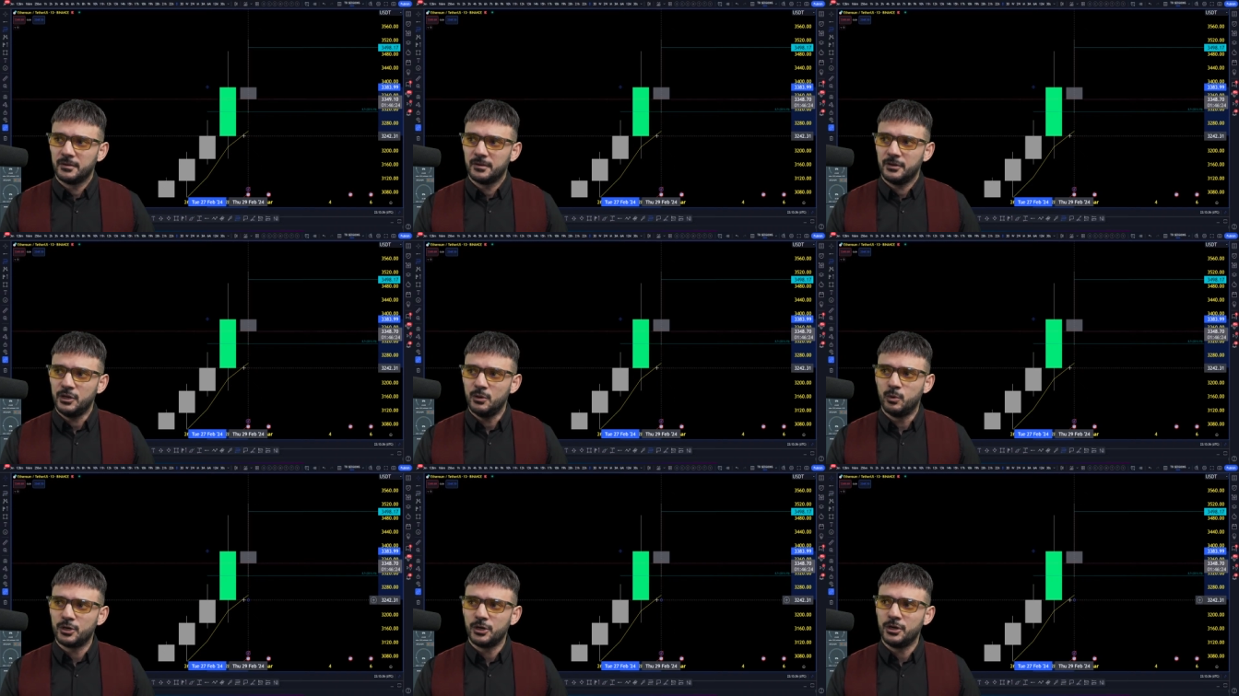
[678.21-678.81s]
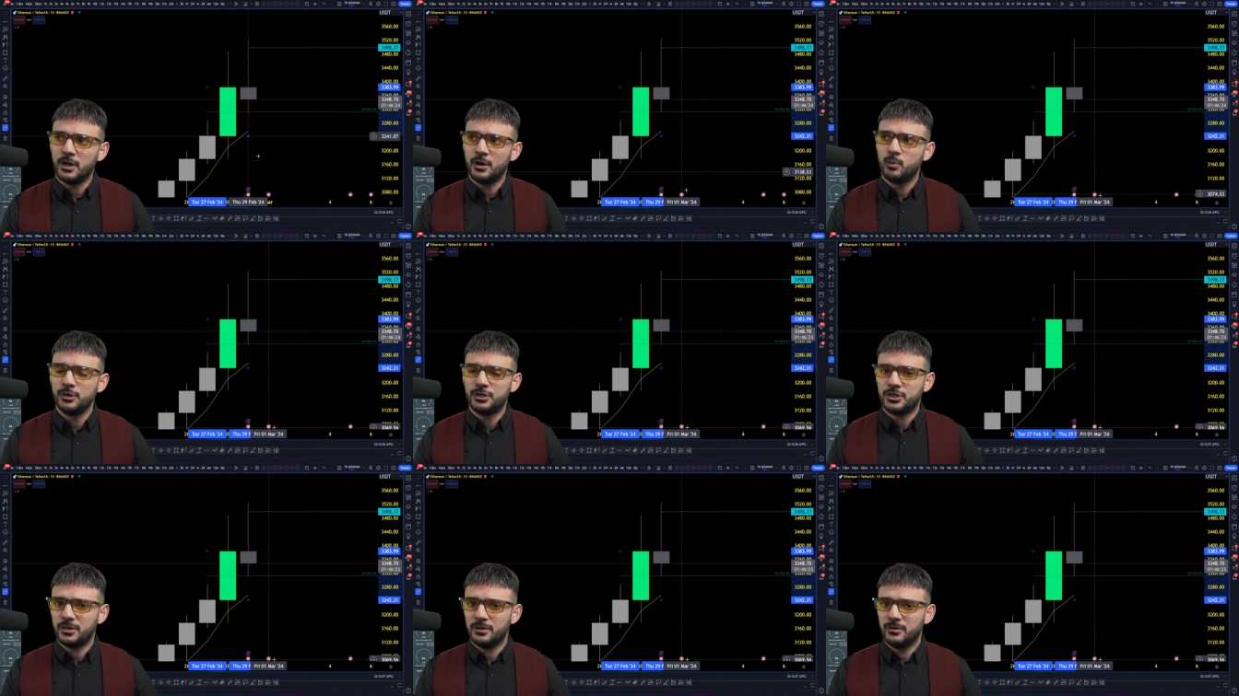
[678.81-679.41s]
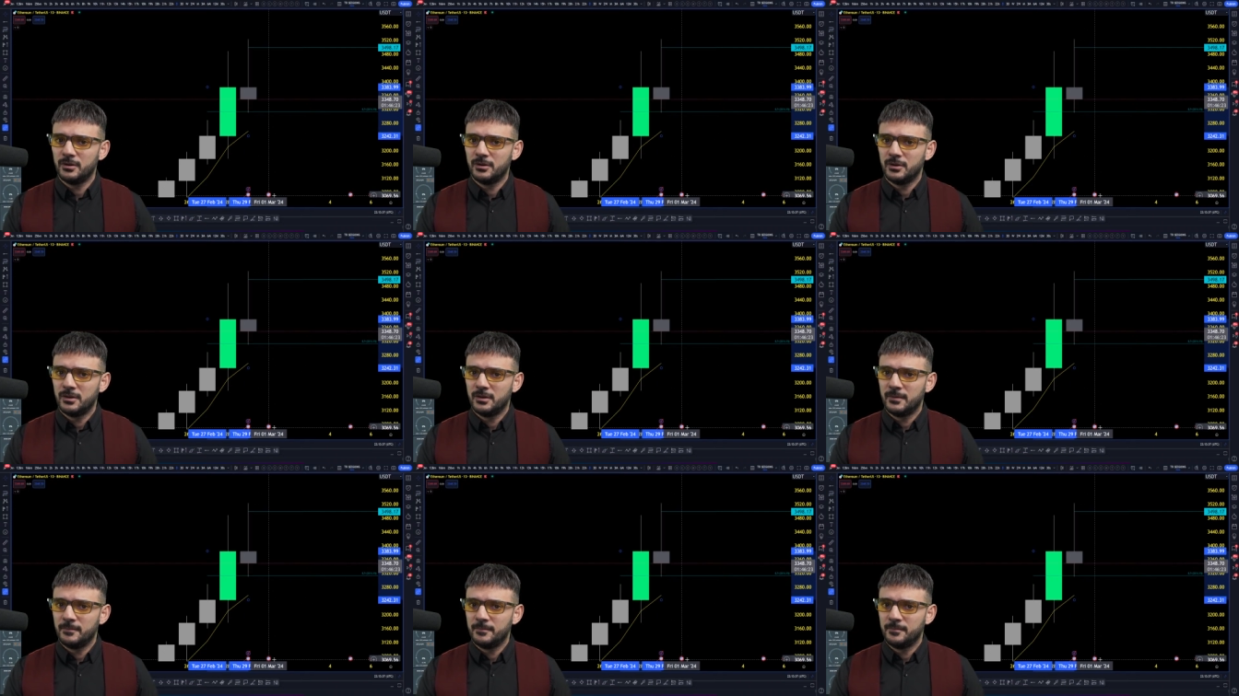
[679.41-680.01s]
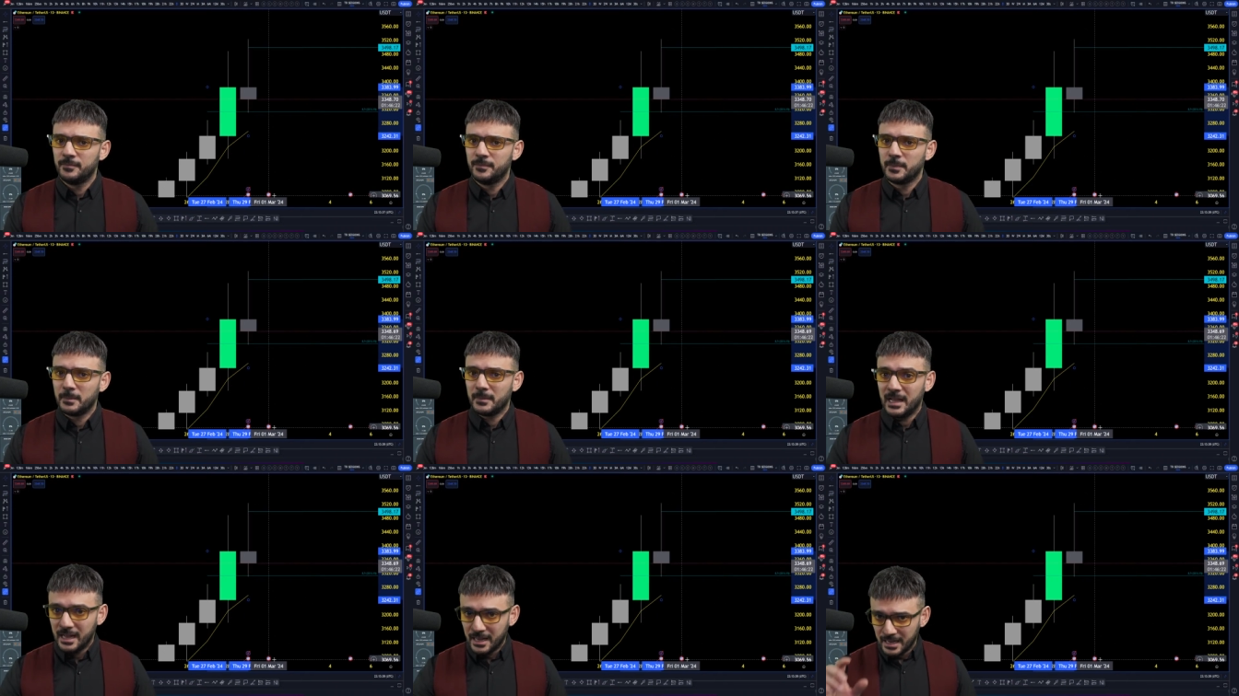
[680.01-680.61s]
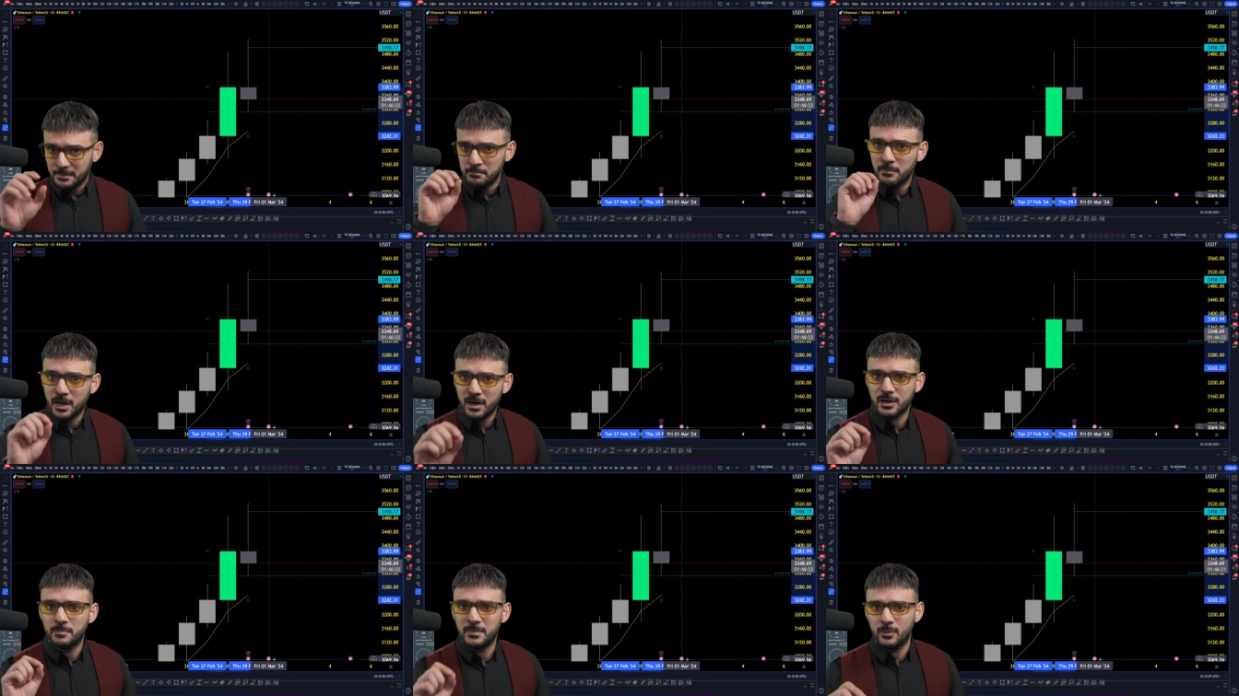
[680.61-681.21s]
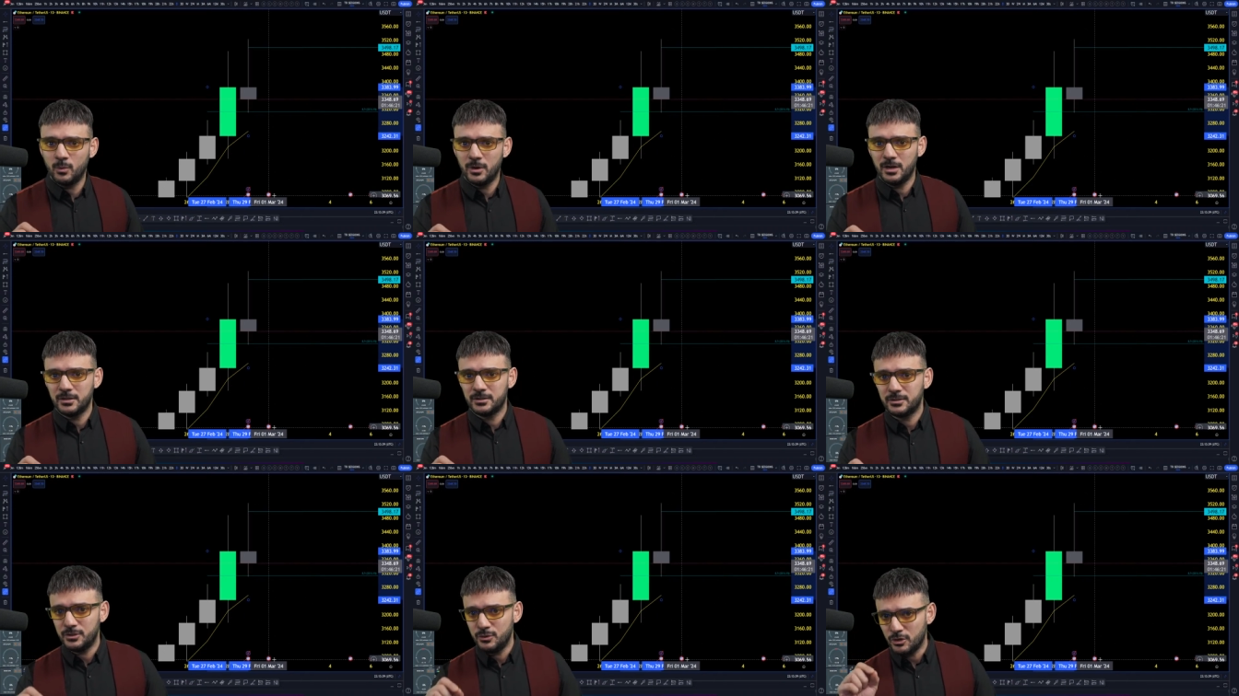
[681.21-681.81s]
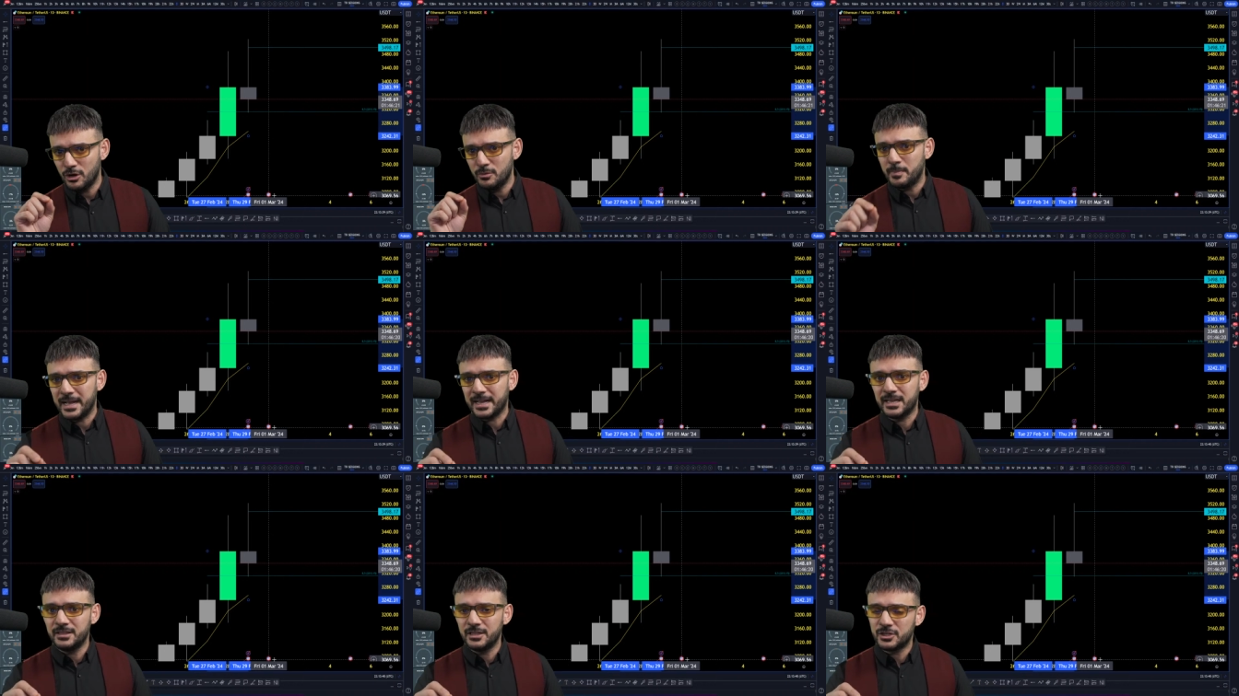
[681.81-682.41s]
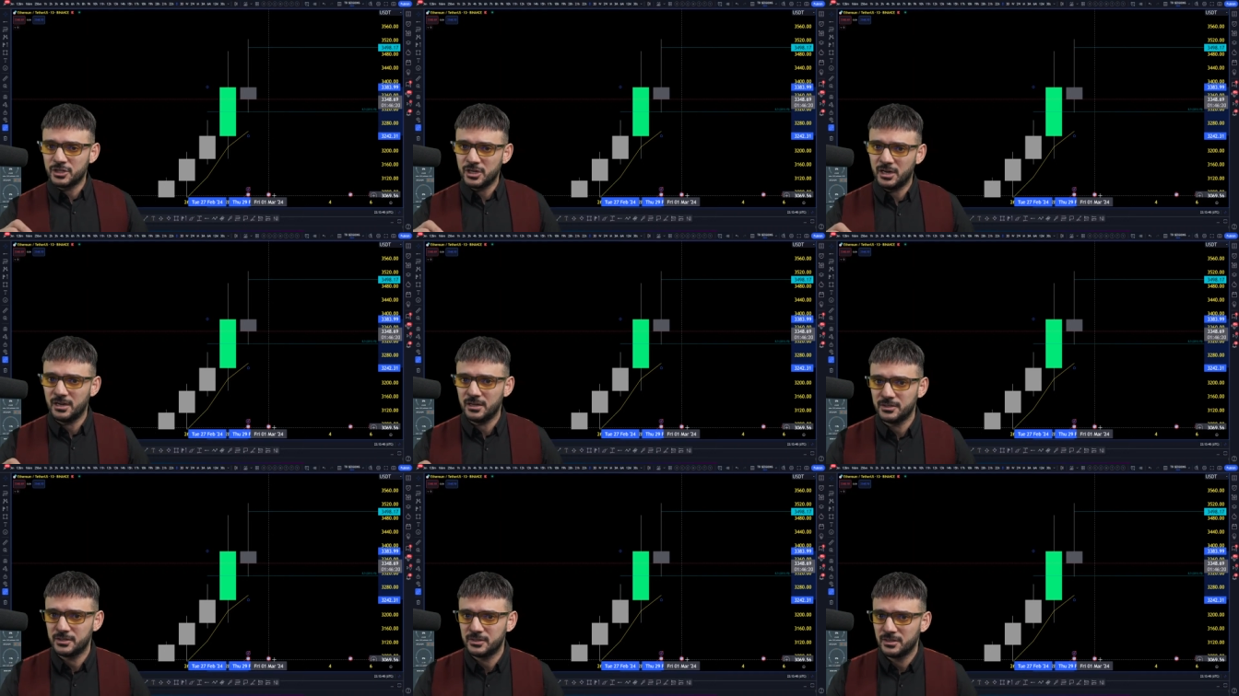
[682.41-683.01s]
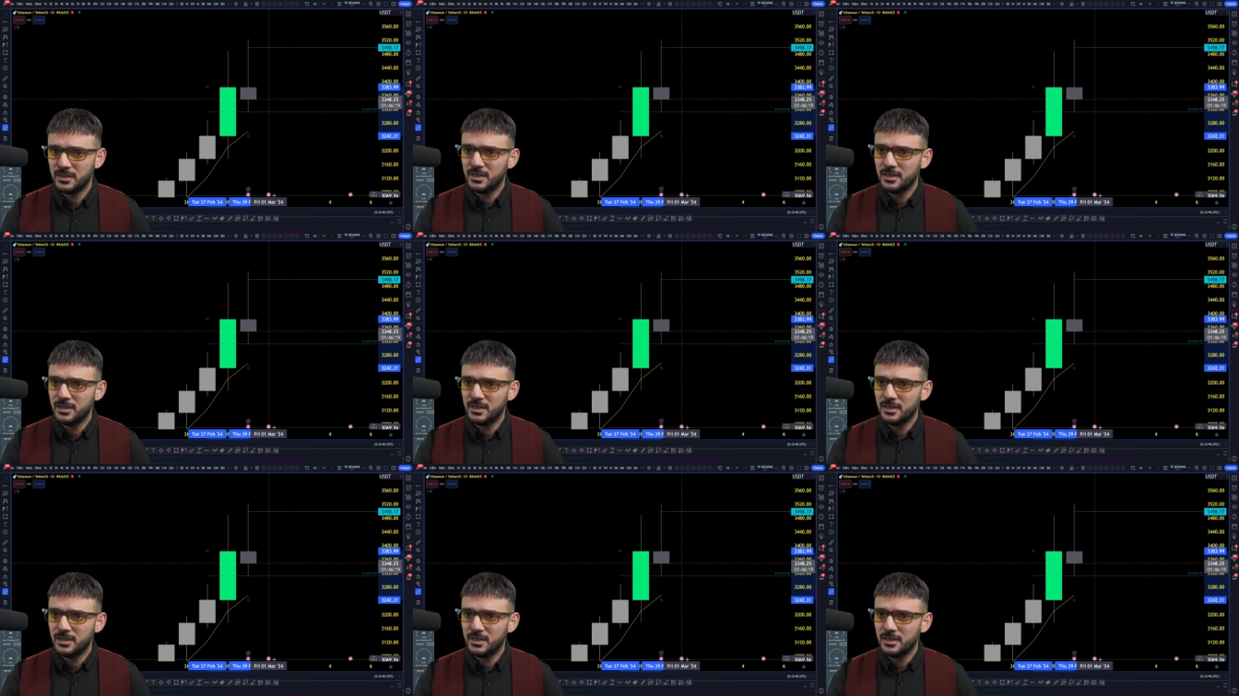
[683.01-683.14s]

You wouldn't know, would you? And mark my words, you go back in the charts,